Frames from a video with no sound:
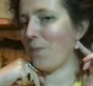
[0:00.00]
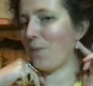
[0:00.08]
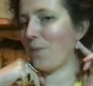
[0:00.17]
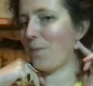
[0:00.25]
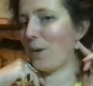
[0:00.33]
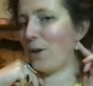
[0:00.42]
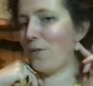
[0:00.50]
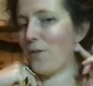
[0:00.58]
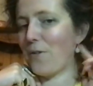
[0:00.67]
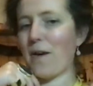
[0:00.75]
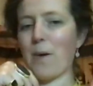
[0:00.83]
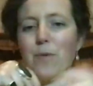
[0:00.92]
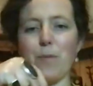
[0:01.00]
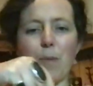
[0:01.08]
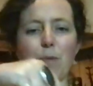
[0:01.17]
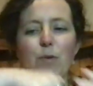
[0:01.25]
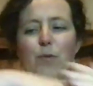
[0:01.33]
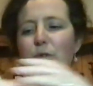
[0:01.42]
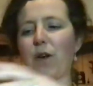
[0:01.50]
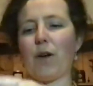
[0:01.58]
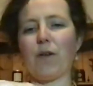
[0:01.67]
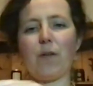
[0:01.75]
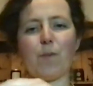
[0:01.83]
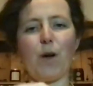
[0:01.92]
my love affair with my
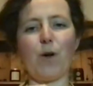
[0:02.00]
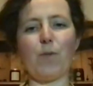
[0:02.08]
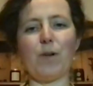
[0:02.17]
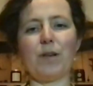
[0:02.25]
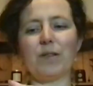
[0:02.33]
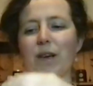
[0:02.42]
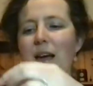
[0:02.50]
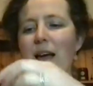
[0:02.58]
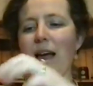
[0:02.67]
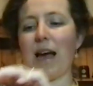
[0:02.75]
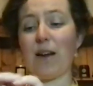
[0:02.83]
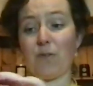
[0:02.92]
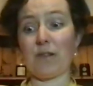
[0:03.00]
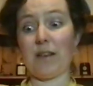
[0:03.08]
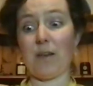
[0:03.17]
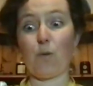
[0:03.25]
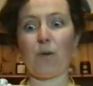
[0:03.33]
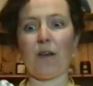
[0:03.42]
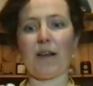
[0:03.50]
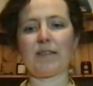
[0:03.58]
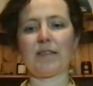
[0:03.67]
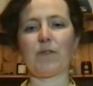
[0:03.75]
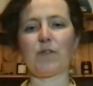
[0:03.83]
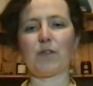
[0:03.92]
moonstone at the moment, and obviously all that
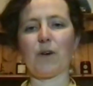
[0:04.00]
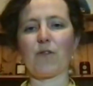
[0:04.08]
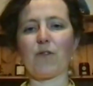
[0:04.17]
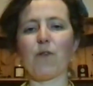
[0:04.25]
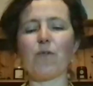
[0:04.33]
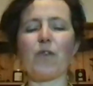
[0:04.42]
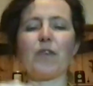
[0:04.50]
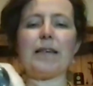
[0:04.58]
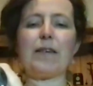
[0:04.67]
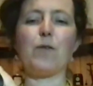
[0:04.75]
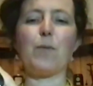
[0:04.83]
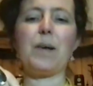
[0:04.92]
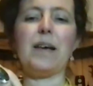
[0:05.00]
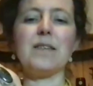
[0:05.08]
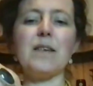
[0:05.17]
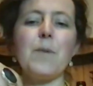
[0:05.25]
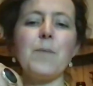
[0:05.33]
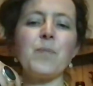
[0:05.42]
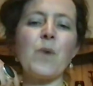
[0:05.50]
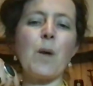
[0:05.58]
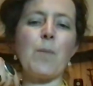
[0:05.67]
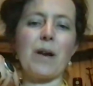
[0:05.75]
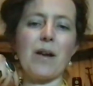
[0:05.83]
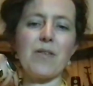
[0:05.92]
silver. So I've gone for the silver piece.
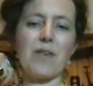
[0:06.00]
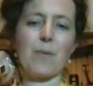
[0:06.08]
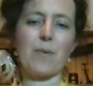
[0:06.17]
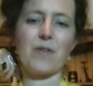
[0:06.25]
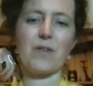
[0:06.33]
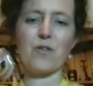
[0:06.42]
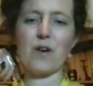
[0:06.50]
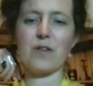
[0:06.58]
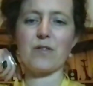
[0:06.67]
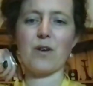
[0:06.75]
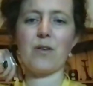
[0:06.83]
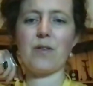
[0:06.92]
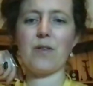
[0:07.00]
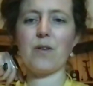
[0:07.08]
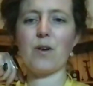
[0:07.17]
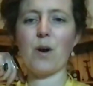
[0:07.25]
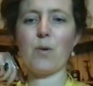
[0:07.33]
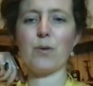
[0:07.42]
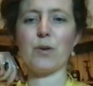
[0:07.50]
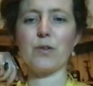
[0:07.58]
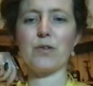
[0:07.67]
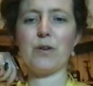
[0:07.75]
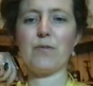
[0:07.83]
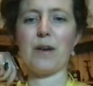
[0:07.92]
But I think with this dress, don't you think the gold
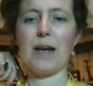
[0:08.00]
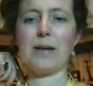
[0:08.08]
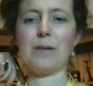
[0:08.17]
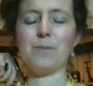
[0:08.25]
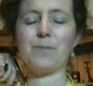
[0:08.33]
looks lovely?